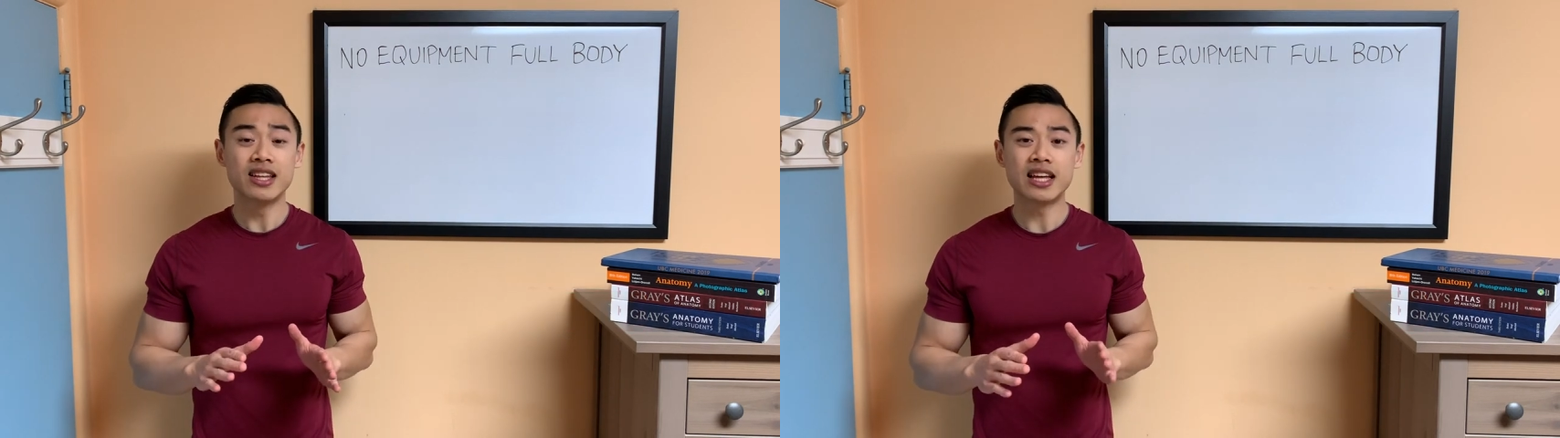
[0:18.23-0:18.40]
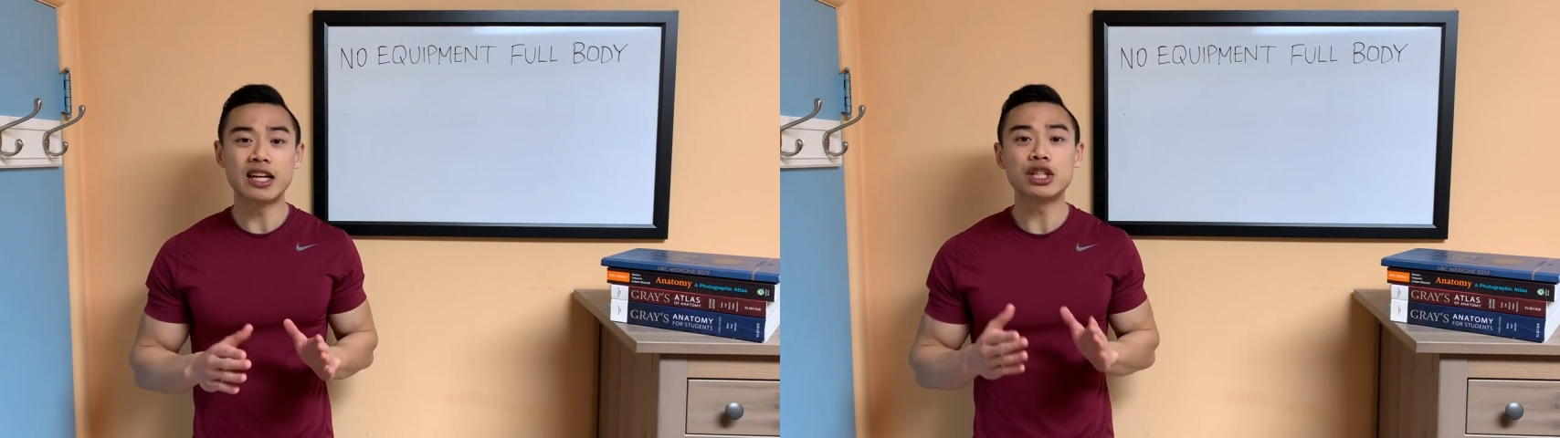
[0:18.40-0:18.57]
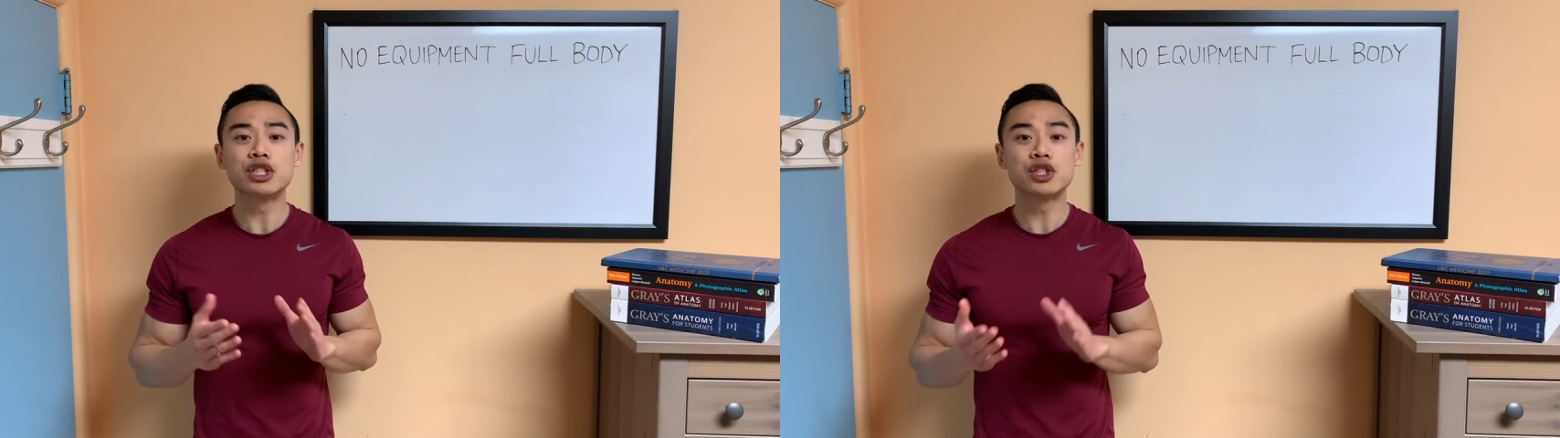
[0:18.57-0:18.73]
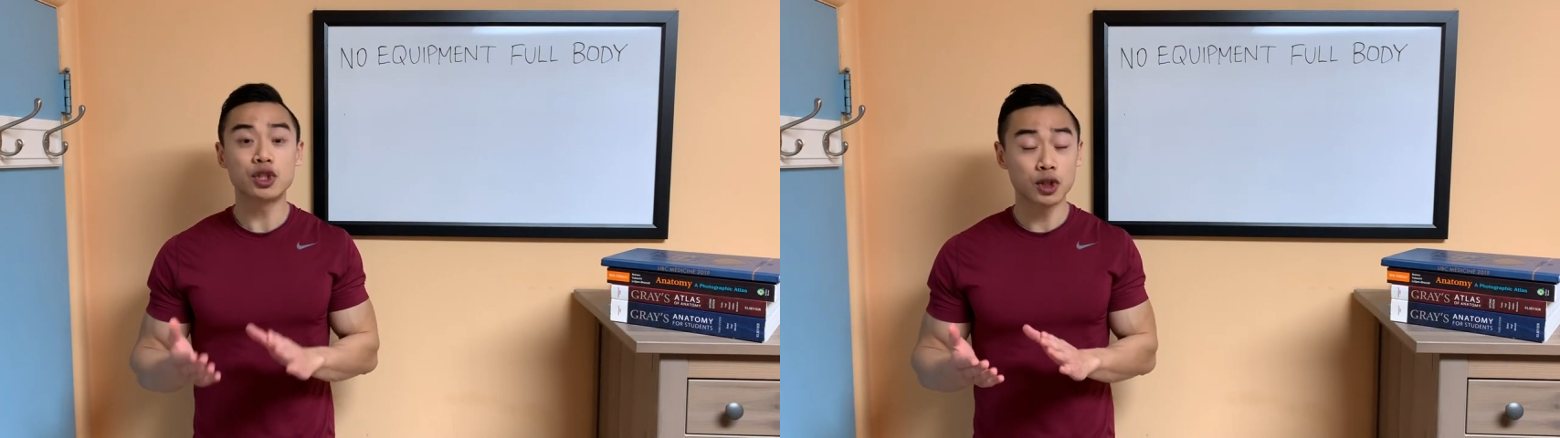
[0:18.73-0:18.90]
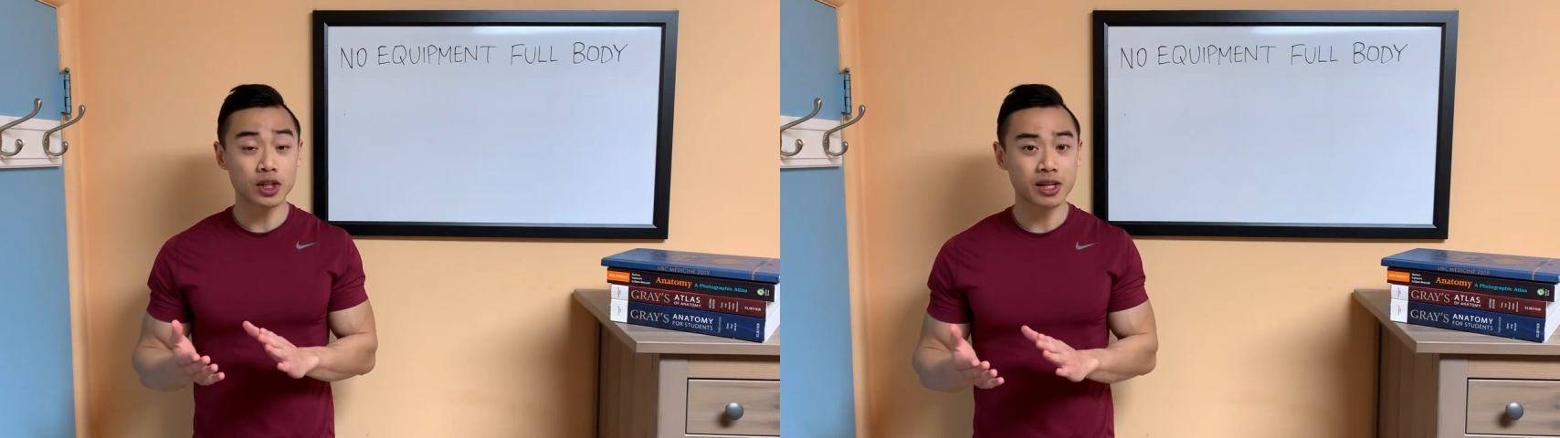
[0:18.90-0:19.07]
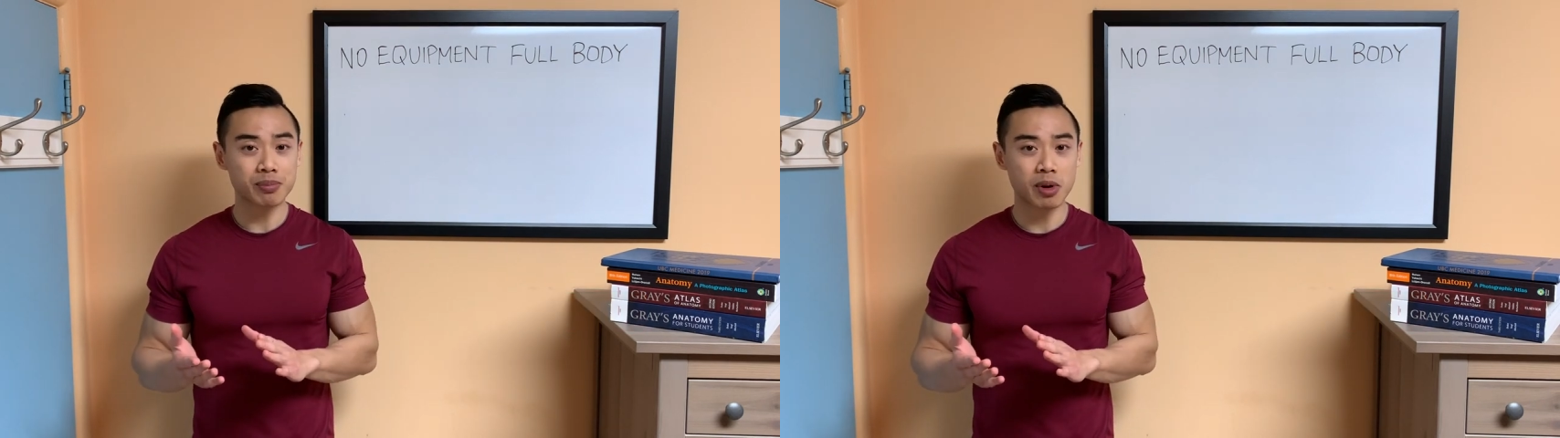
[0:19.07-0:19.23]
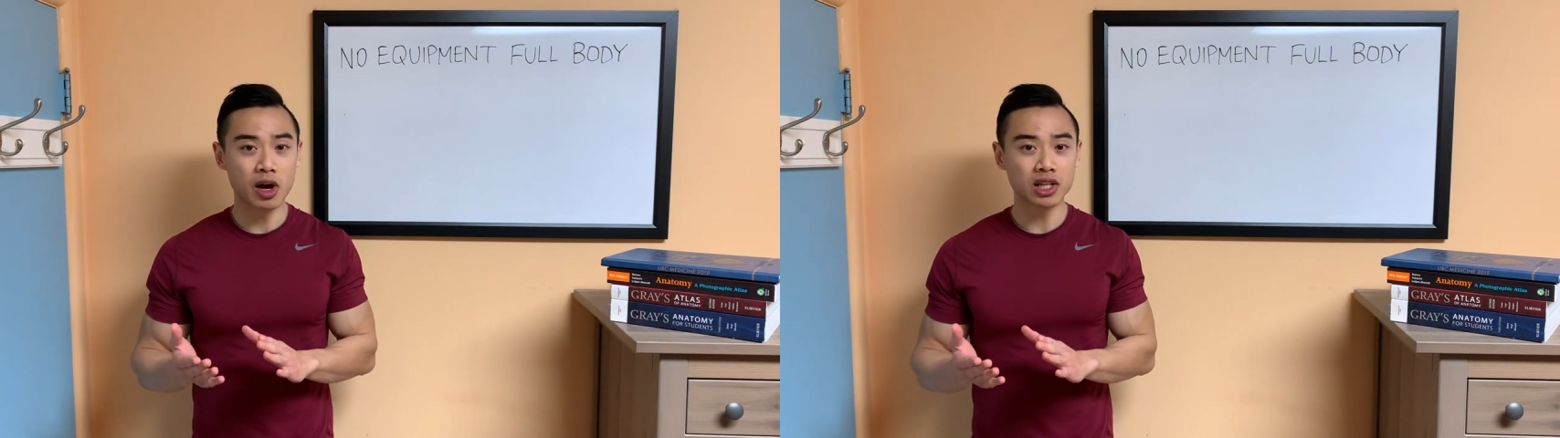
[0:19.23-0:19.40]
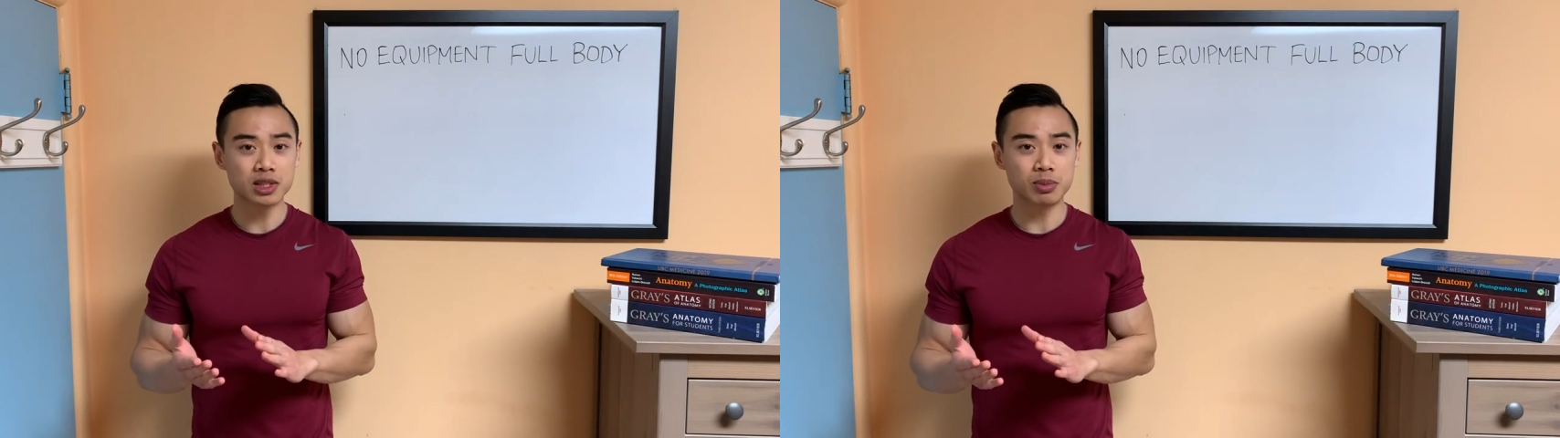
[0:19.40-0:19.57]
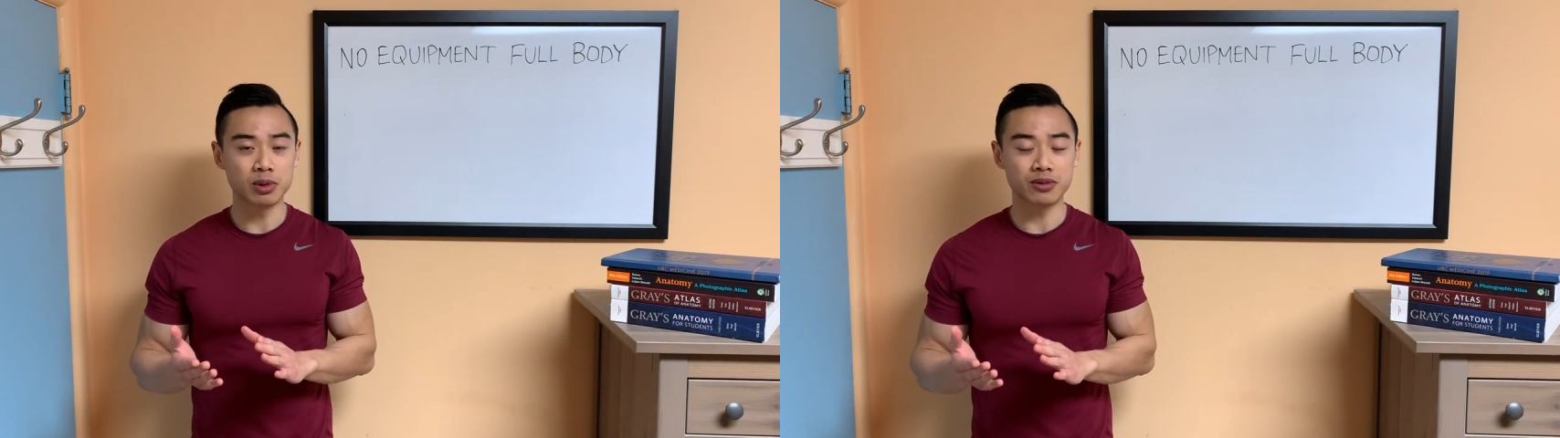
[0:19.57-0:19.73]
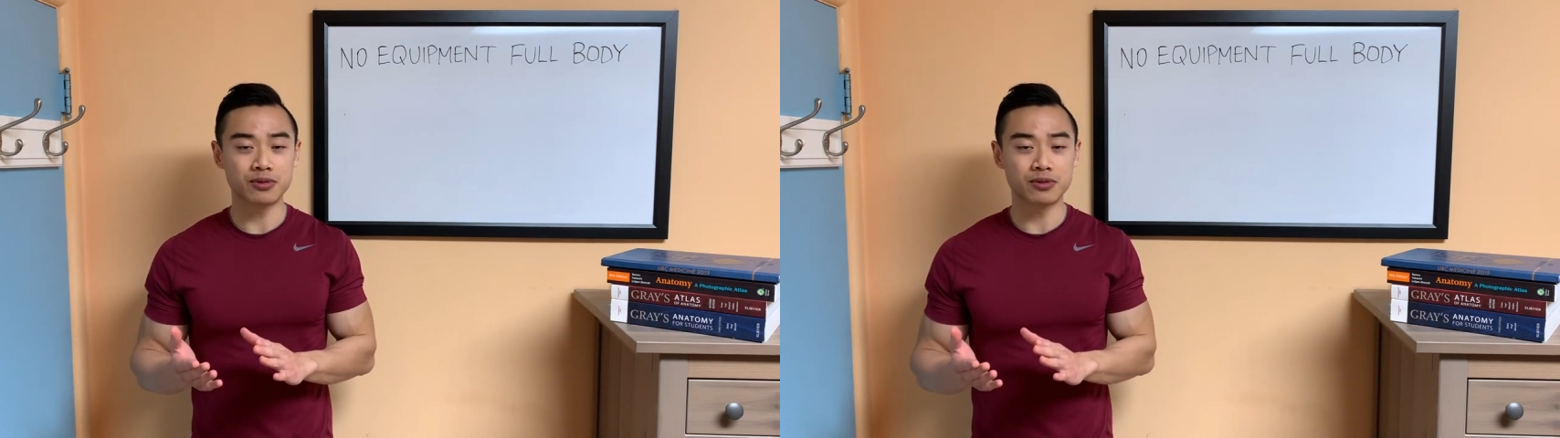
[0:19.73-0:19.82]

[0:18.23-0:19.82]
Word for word: that it's certainly possible